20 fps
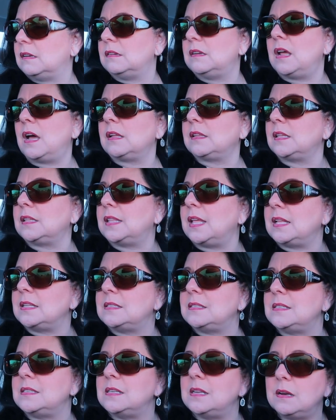not that
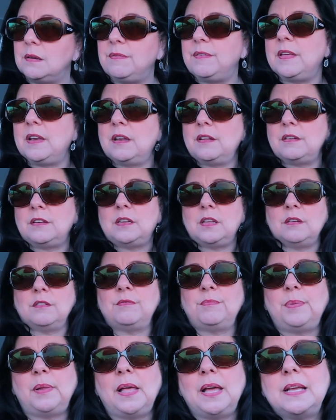that's the
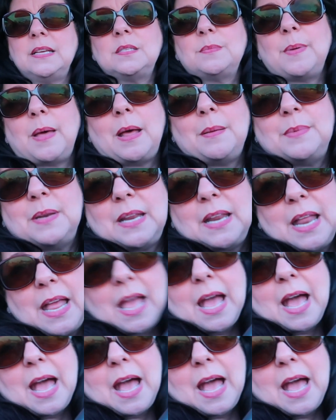definitive place, but I mean,